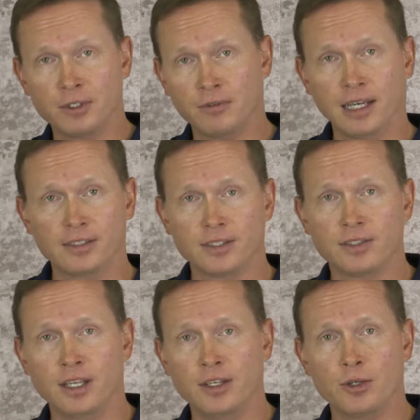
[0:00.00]

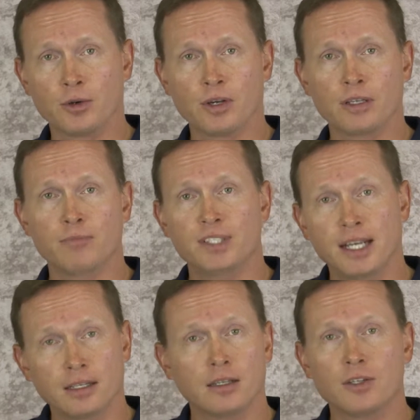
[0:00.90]
devices in your
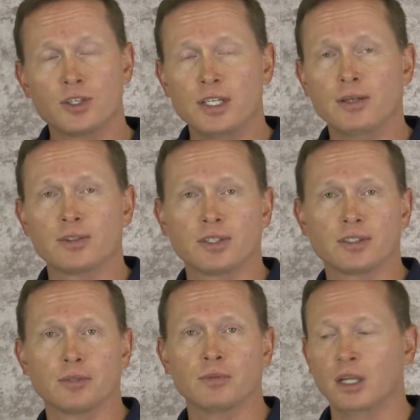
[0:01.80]
technology
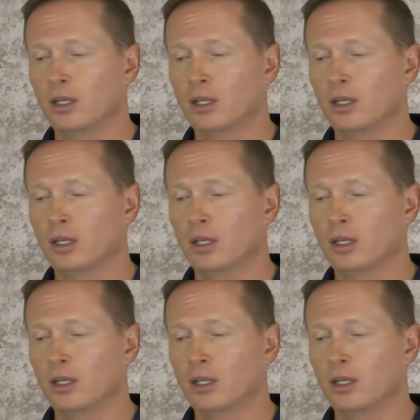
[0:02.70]
ecosystem